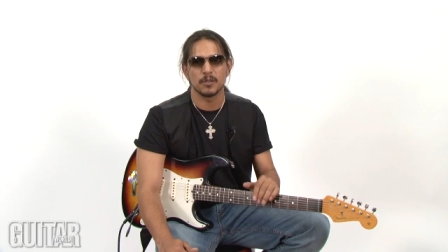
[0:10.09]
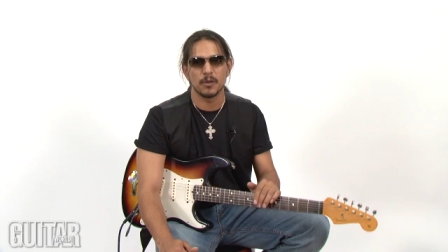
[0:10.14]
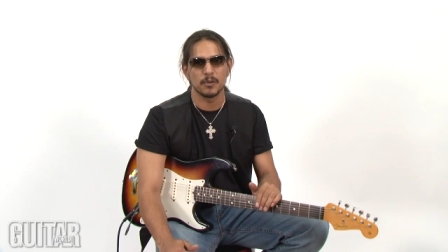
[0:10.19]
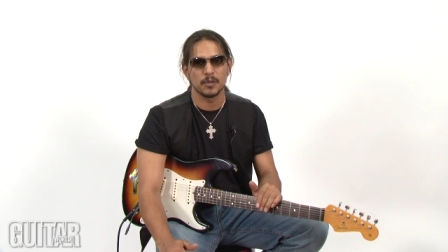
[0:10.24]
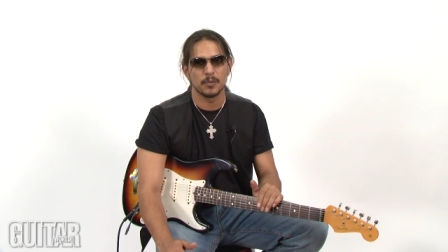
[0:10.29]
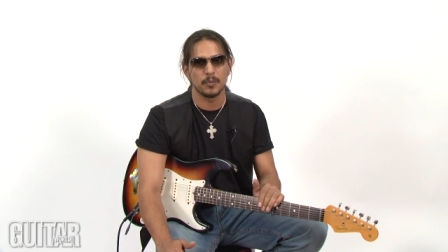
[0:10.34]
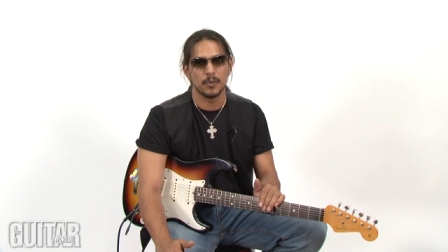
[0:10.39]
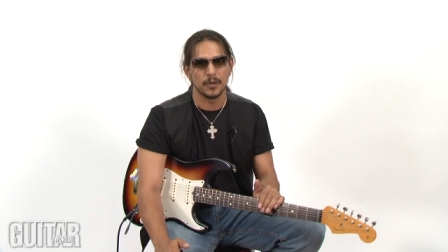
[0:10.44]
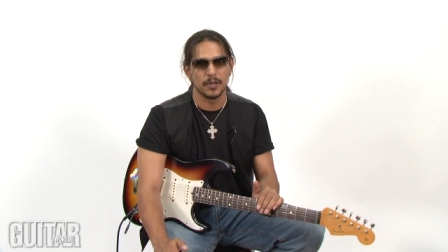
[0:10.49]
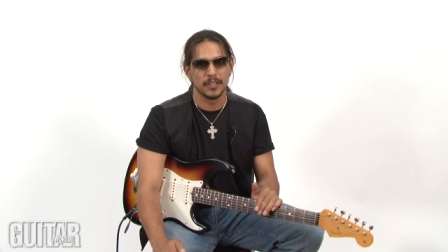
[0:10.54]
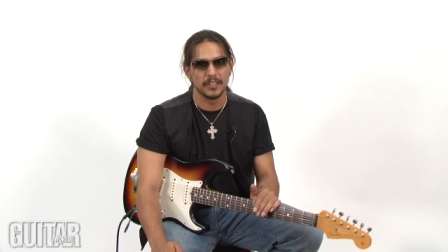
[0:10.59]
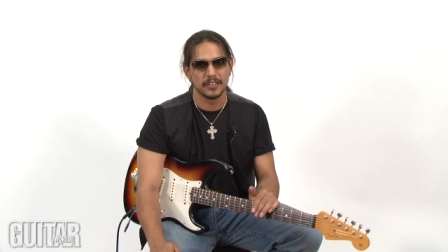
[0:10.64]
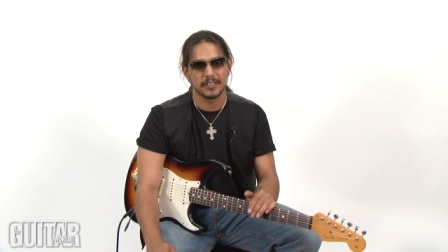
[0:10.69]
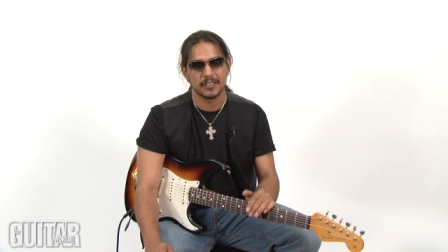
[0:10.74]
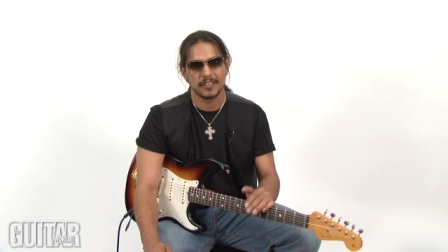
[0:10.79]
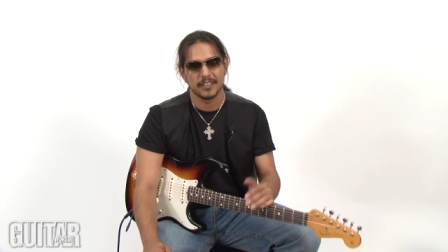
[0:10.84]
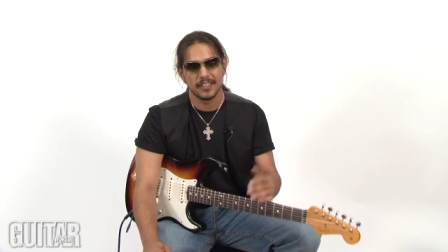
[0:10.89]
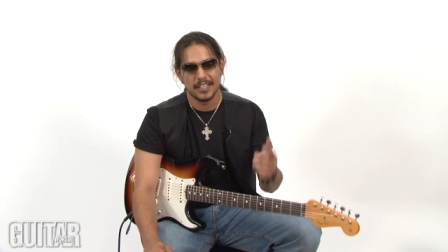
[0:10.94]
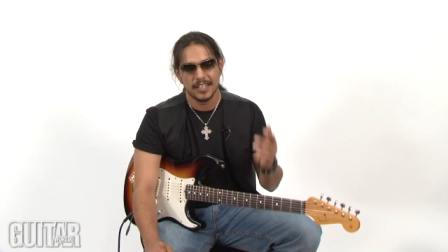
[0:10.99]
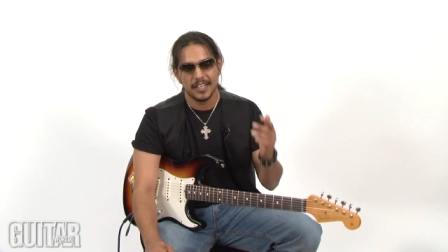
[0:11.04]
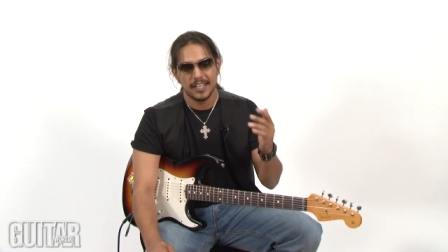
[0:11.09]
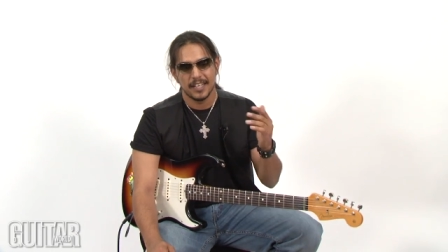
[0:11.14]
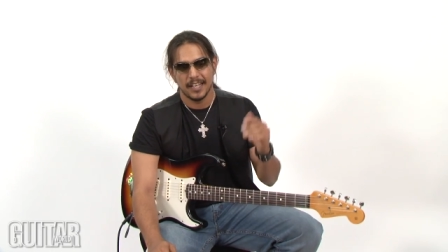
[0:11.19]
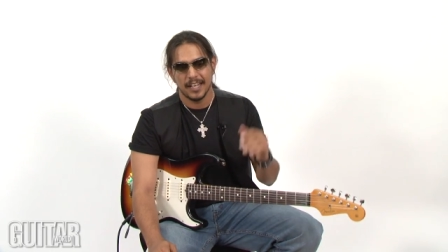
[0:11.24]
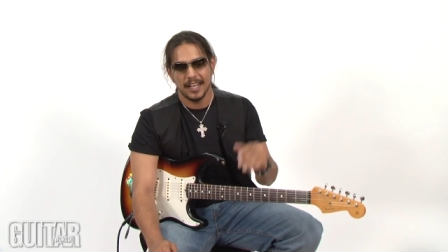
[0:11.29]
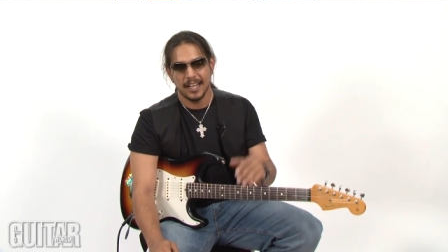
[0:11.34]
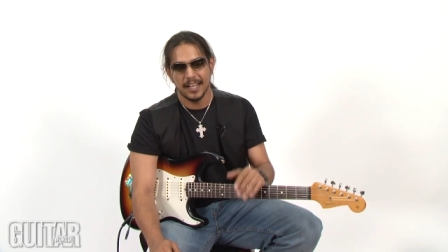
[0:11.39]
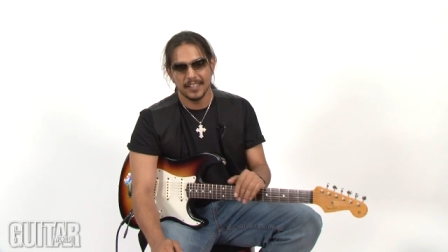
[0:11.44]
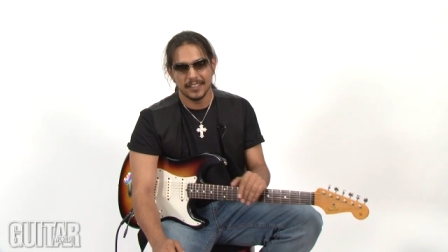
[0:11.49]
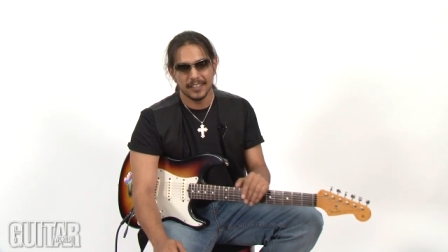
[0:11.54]
Lonely Boys,
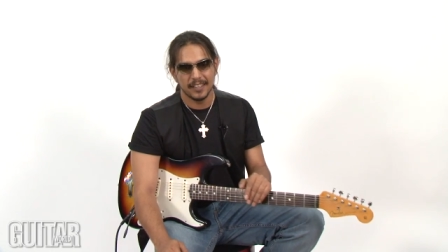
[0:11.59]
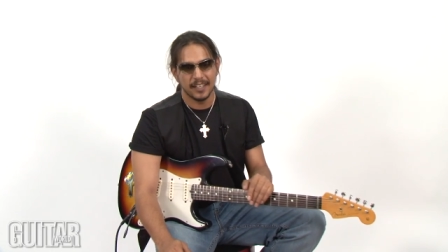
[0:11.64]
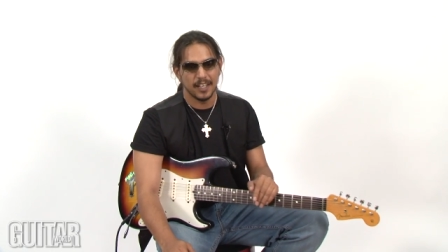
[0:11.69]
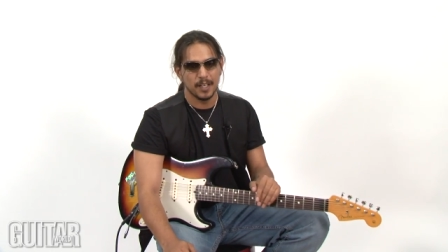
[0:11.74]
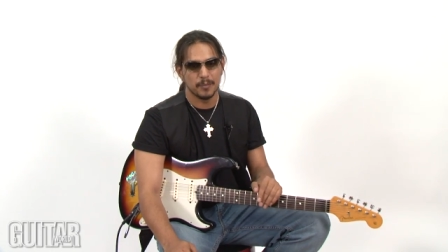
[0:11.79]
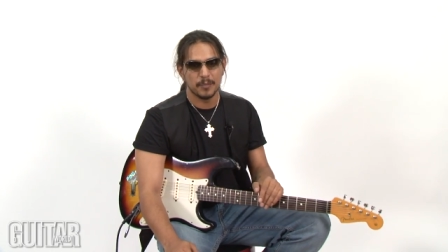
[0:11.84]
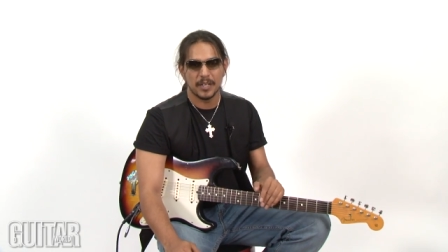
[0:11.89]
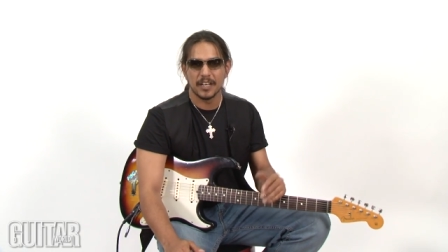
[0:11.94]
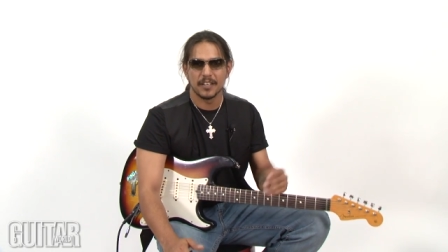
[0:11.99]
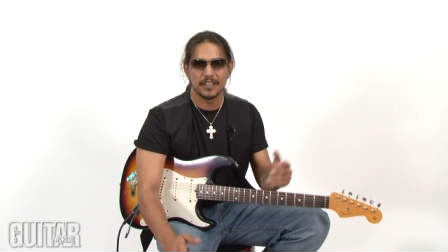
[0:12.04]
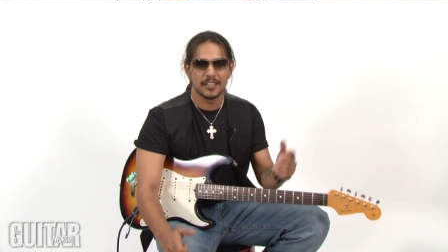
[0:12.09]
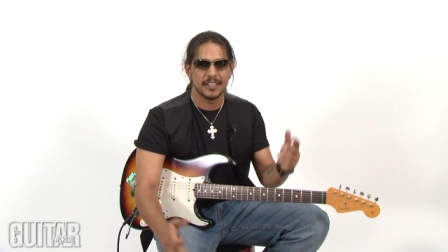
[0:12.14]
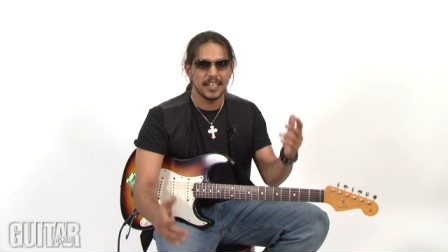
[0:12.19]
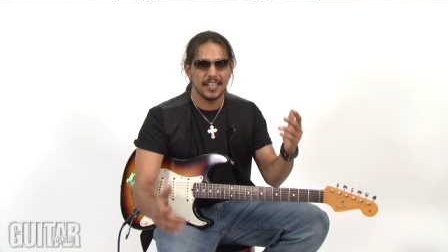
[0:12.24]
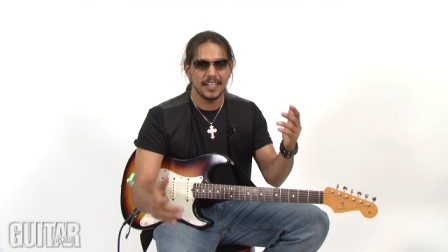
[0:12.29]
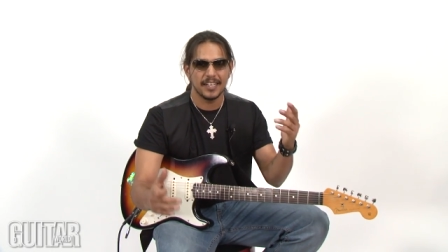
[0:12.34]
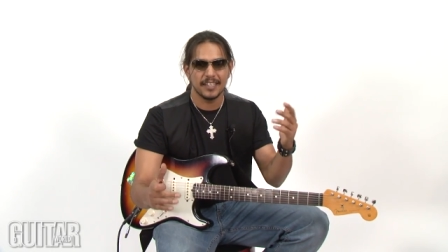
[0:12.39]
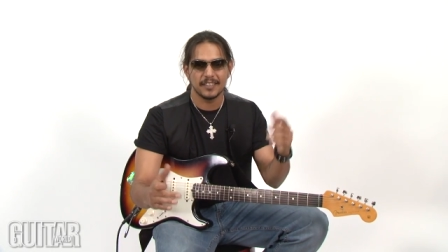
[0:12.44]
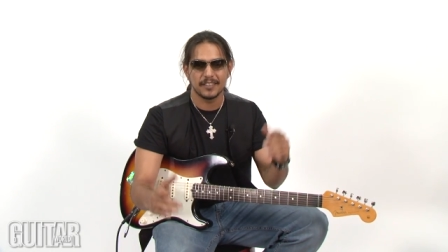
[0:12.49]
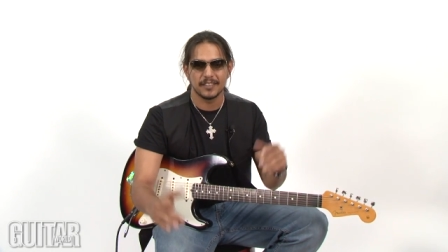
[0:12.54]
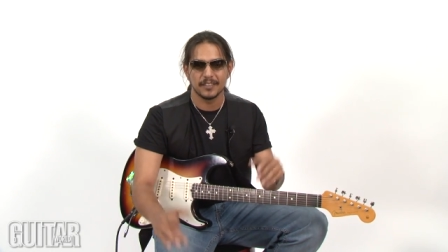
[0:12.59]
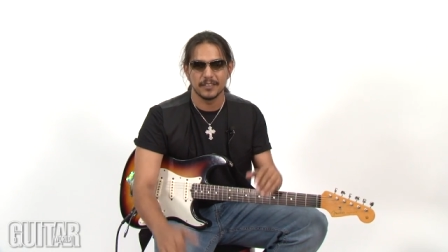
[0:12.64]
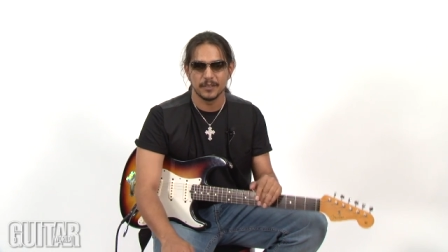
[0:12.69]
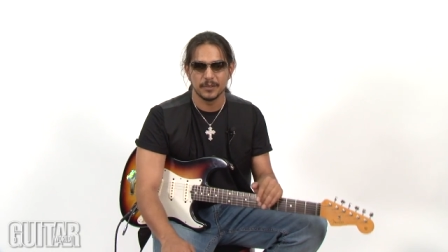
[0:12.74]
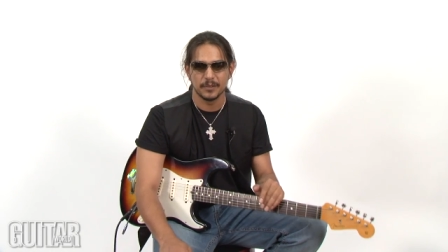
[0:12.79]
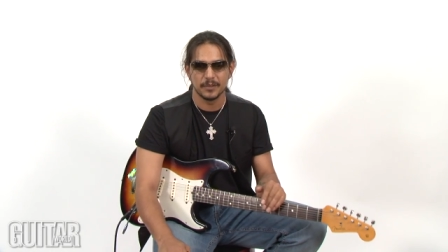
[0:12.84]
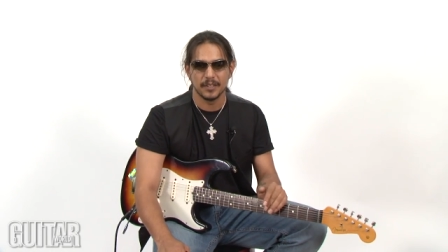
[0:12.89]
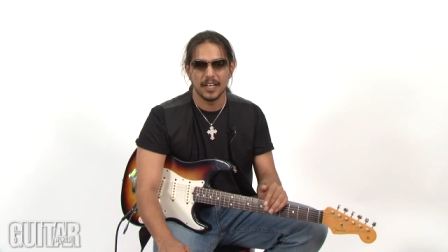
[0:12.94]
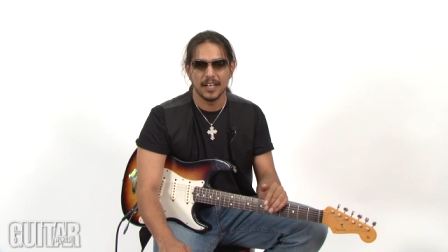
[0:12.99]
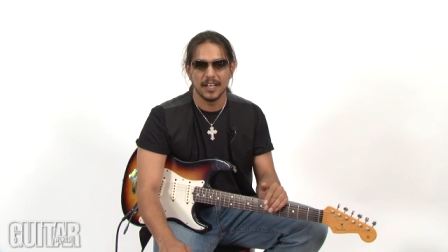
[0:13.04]
and uh, I'm here today
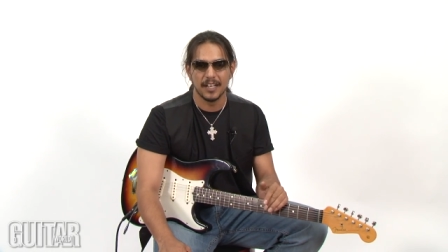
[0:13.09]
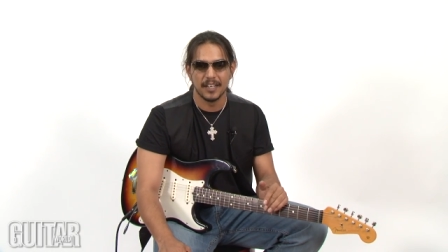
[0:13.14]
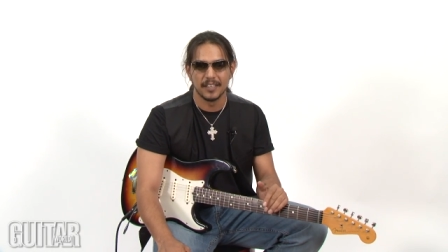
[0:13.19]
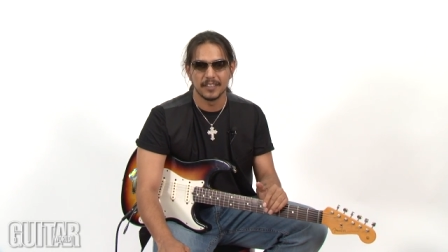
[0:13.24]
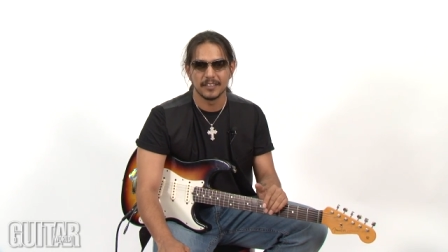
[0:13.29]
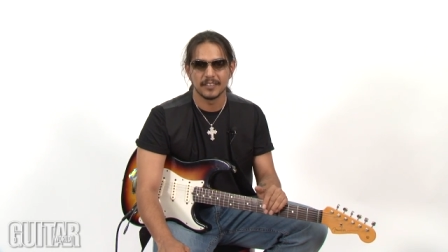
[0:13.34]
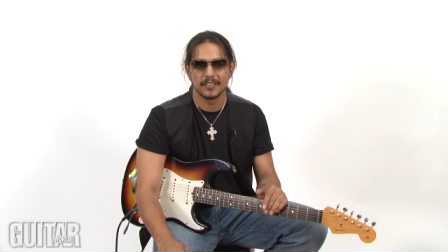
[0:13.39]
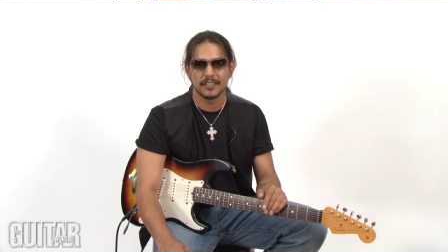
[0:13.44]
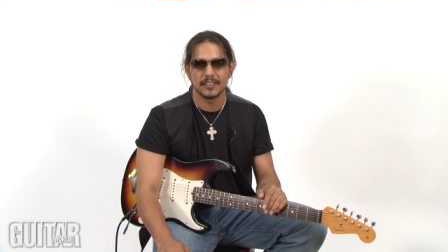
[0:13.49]
to uh,